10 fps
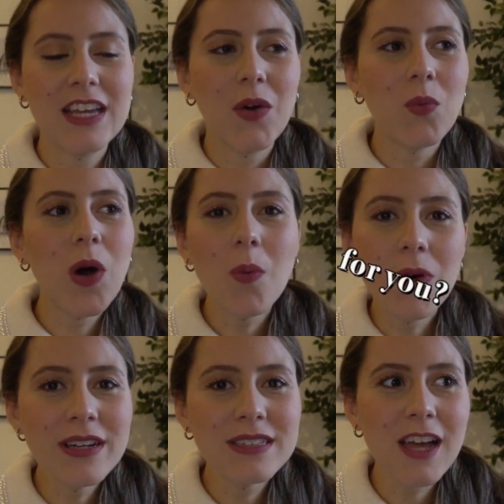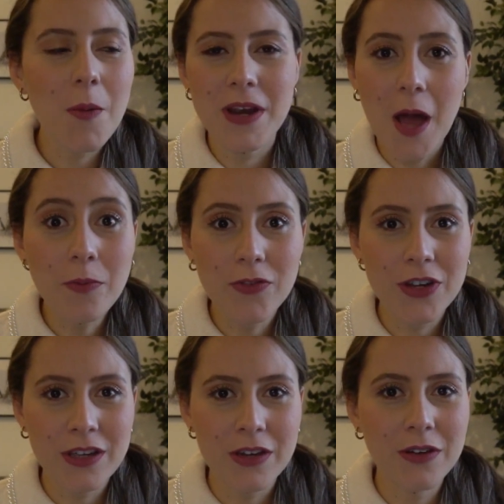What was coming up for
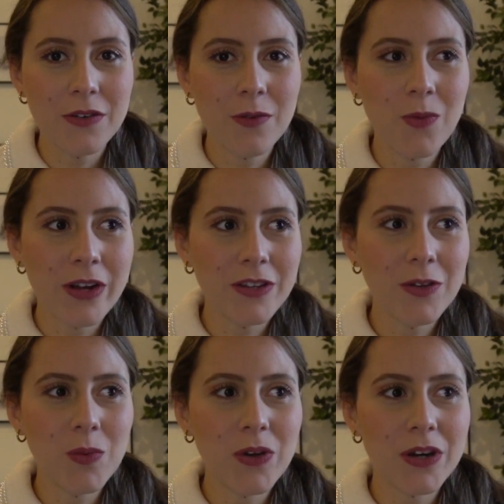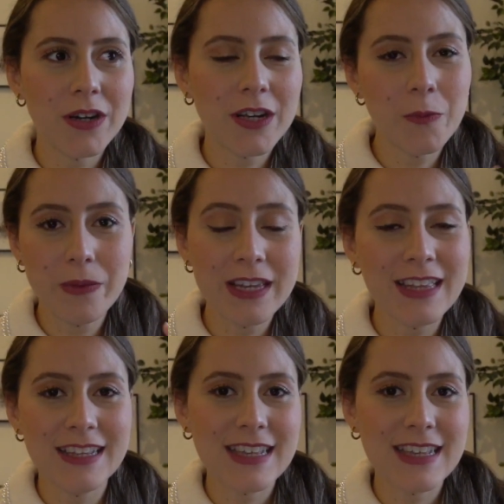you when you were completing this